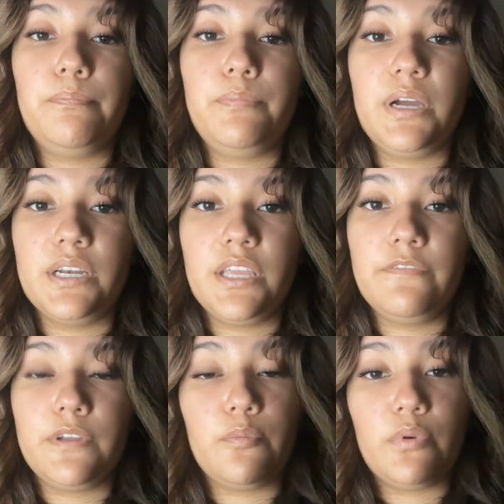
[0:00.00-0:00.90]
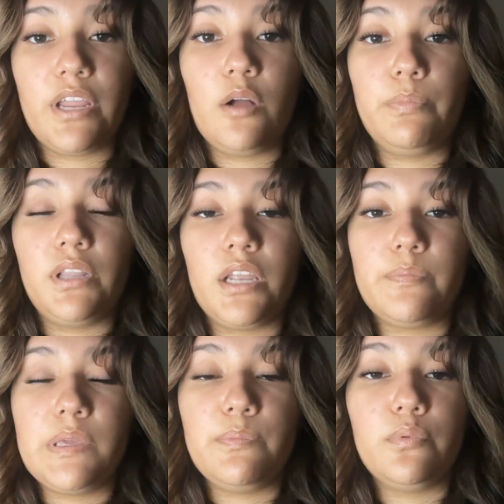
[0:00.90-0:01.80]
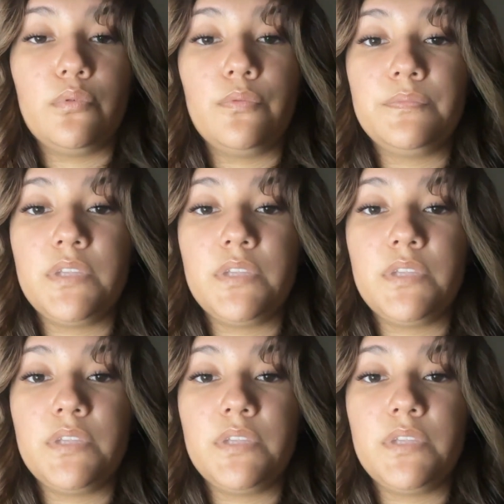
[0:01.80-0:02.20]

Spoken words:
but if it would help a lot of people,